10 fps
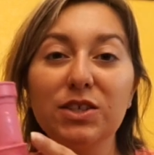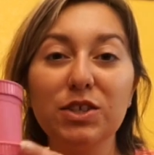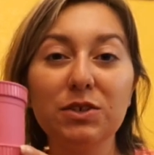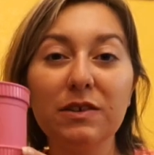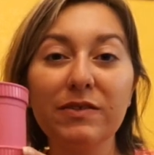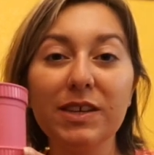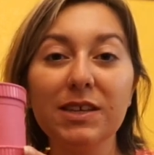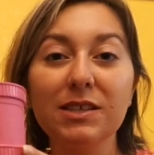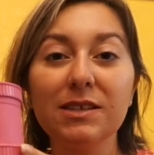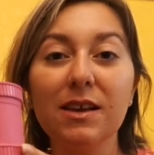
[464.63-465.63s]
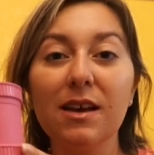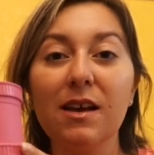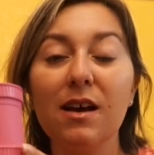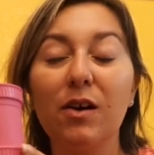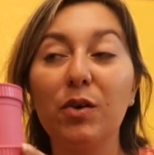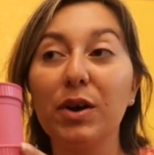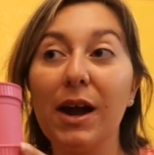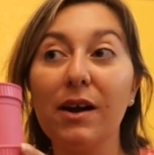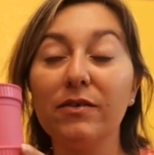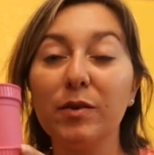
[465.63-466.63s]
two of these or
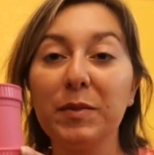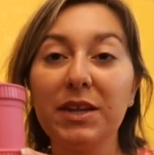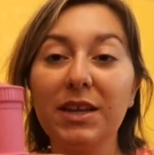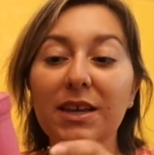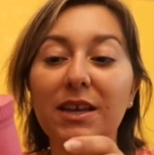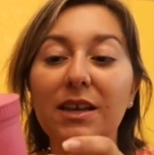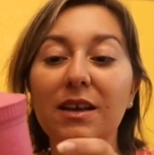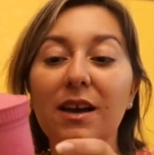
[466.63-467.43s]
however many,